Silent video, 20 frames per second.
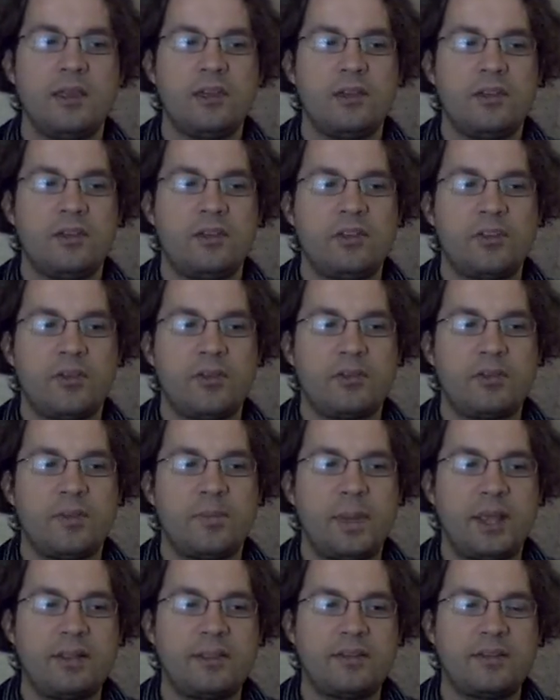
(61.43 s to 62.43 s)
So
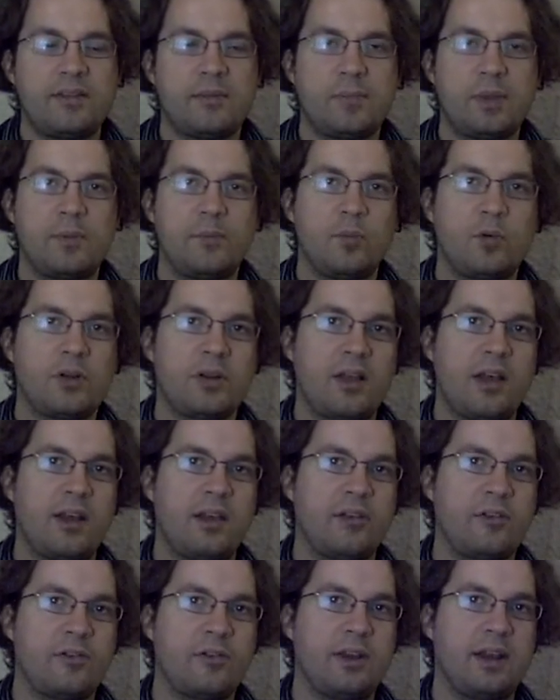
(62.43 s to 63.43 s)
to make this a bit more
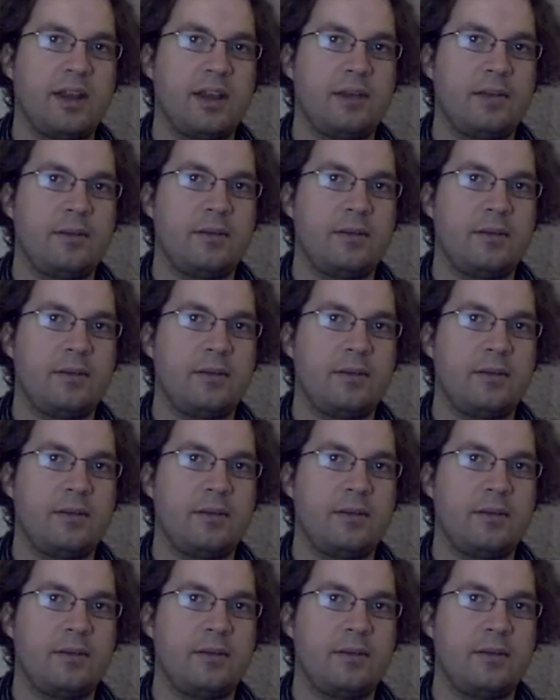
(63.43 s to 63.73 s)
concrete,